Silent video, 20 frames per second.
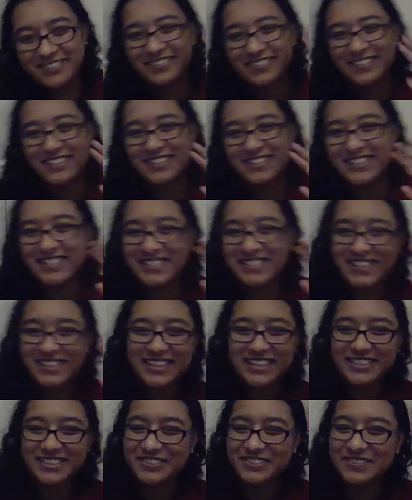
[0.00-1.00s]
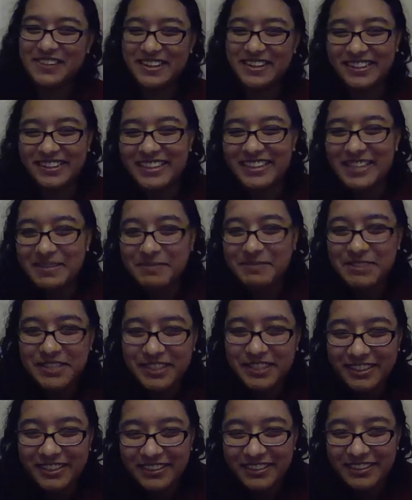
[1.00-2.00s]
This isn't a lecture. I'm not going to keep you
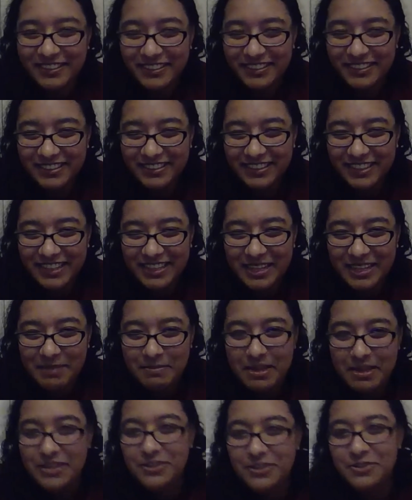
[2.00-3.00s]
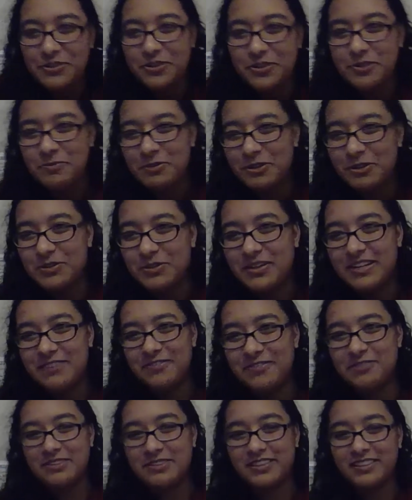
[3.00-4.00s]
here and like make you do homework or
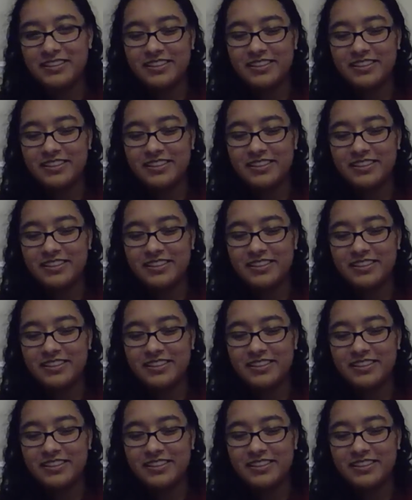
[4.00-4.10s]
whatever, but